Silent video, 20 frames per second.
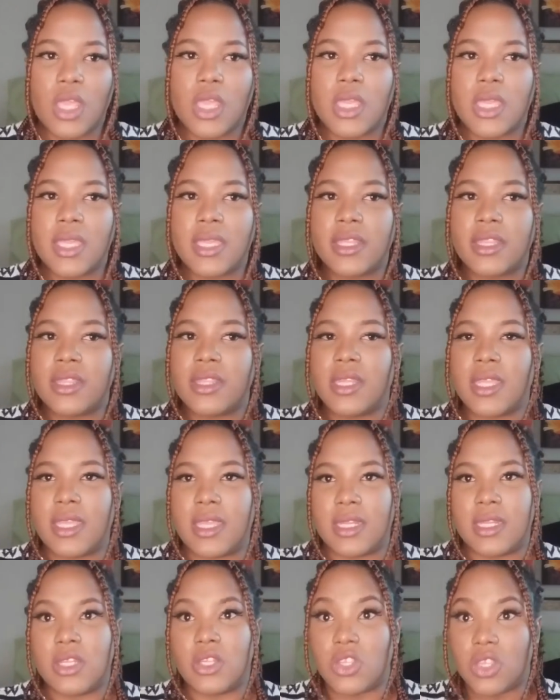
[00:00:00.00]

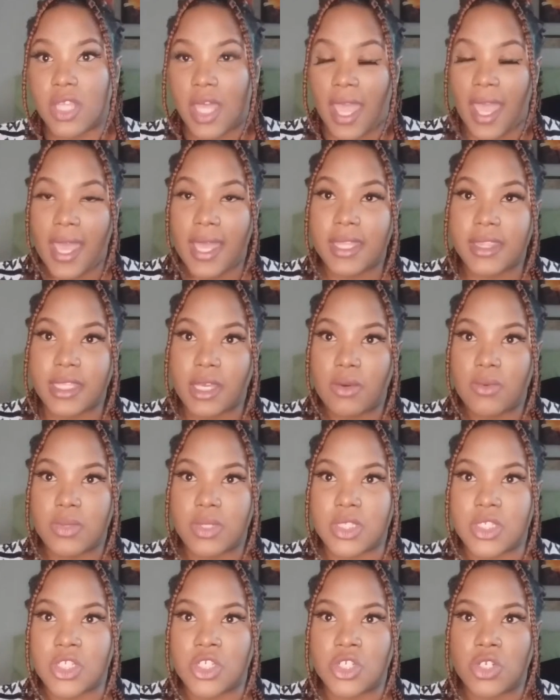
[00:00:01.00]
In the ad that
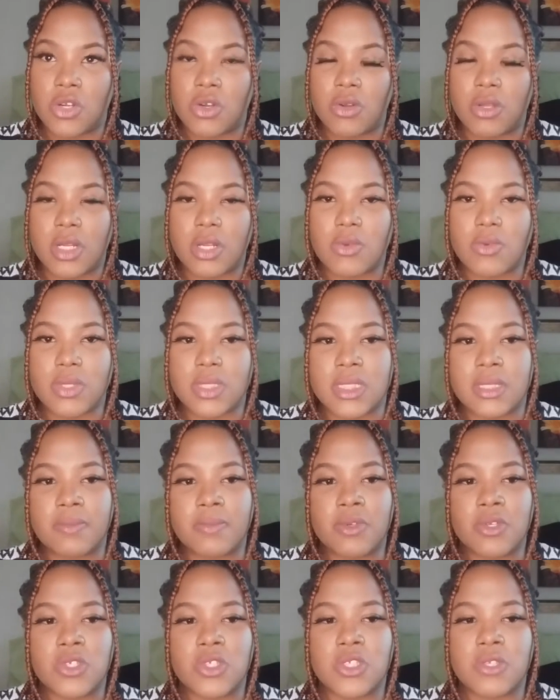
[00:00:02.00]
was shown, it was
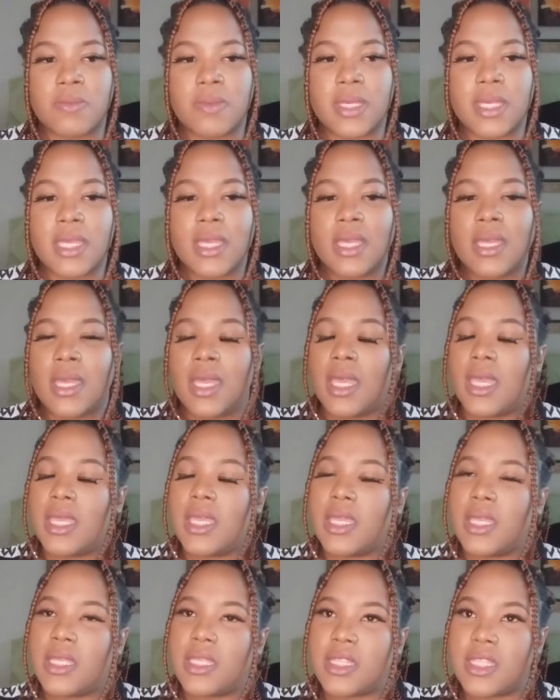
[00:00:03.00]
supposed to be,
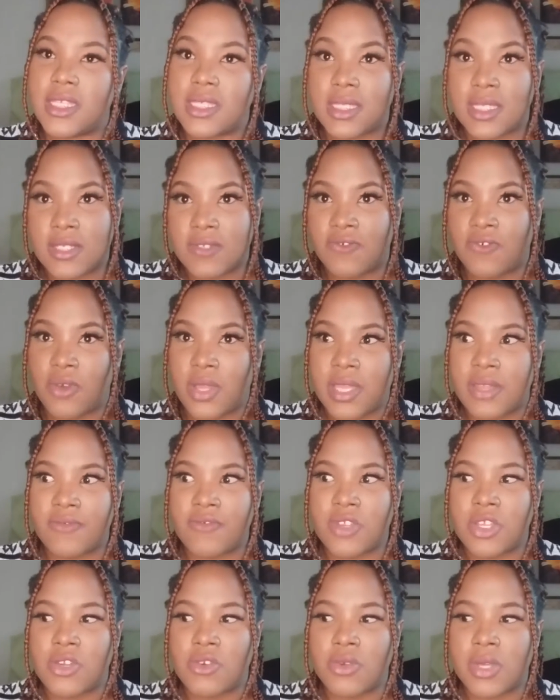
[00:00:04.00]
this is for
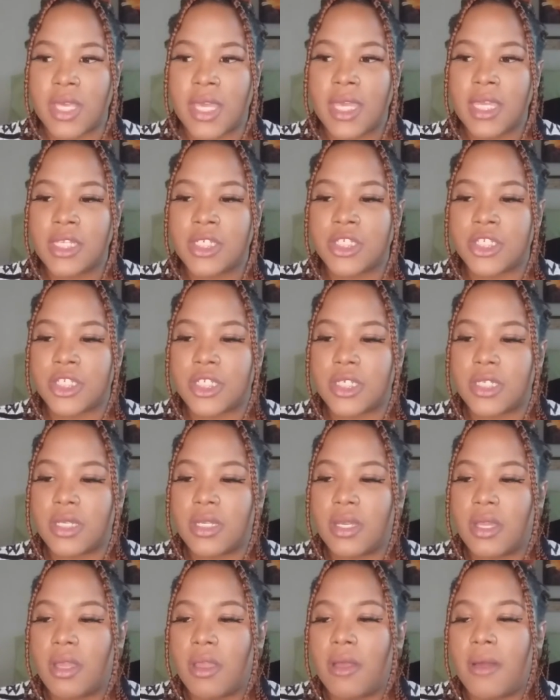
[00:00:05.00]
every occasion.
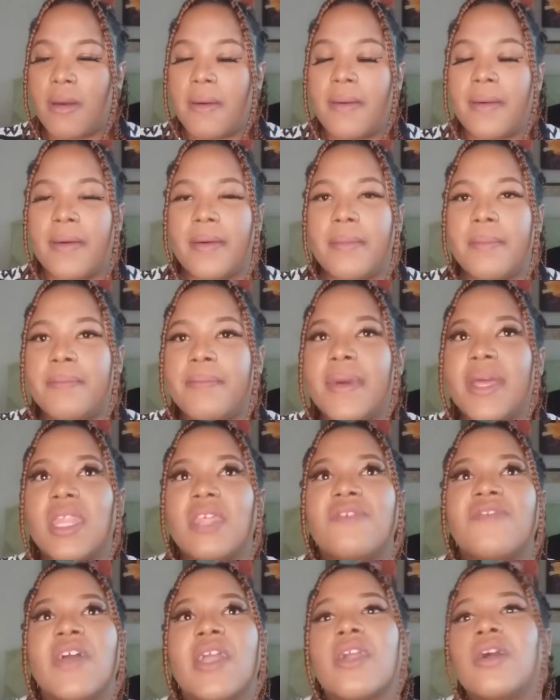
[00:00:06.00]
But
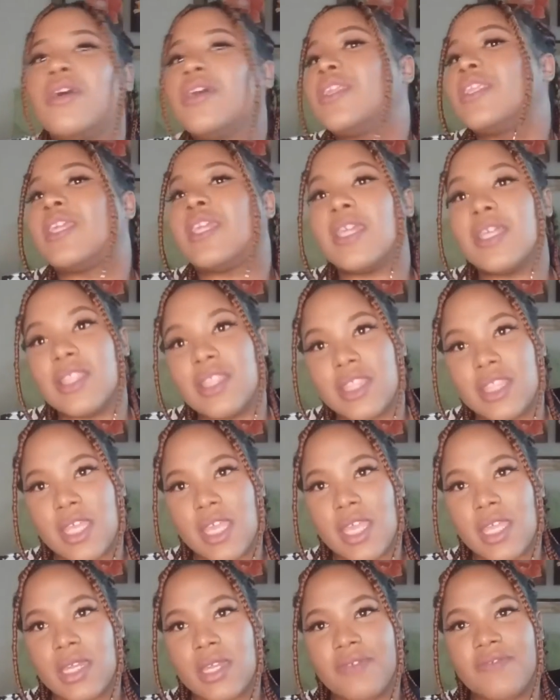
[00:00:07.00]
if I can't get
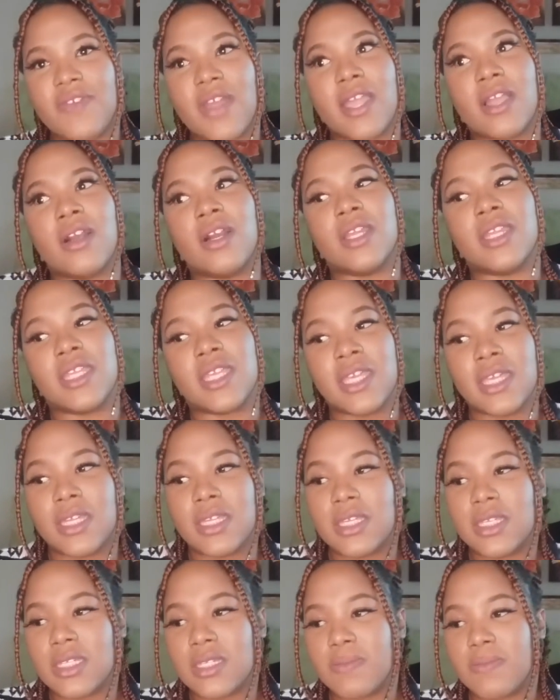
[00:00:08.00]
there, and if I can't get
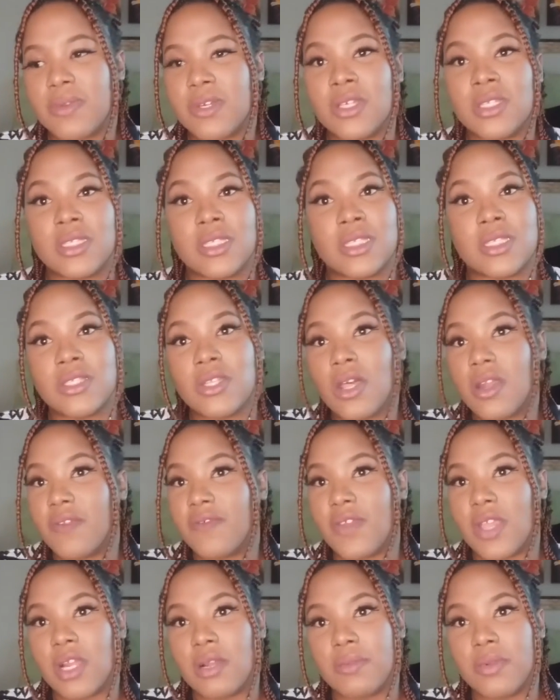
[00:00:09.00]
it, because it's not
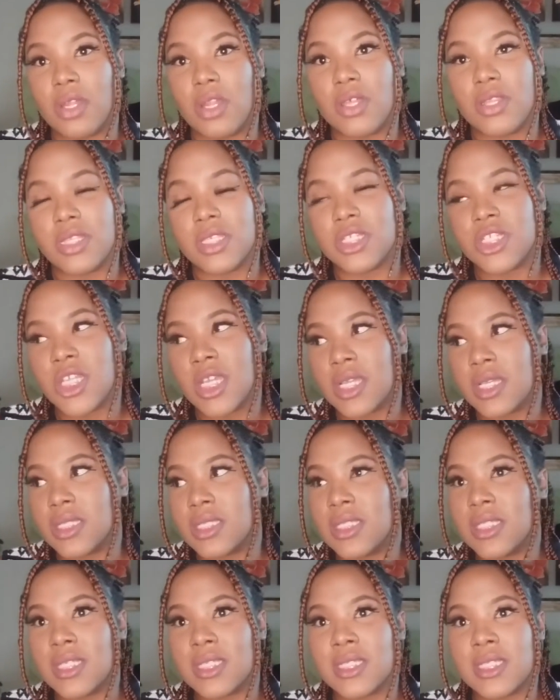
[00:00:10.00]
available on the Checkers
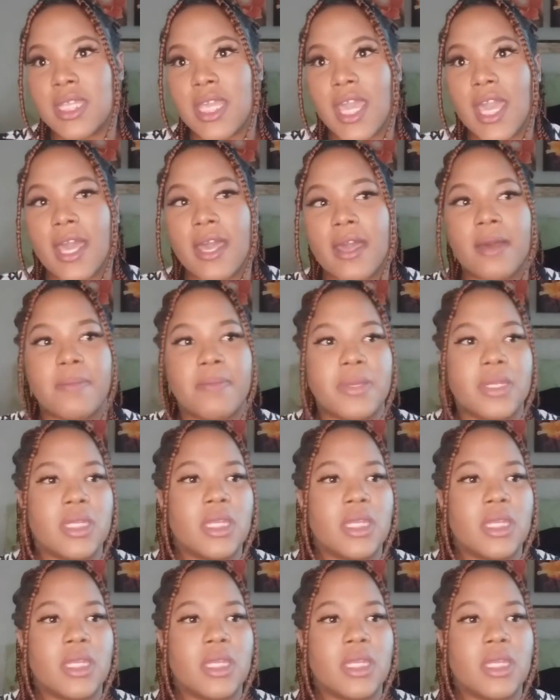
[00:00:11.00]
60 app,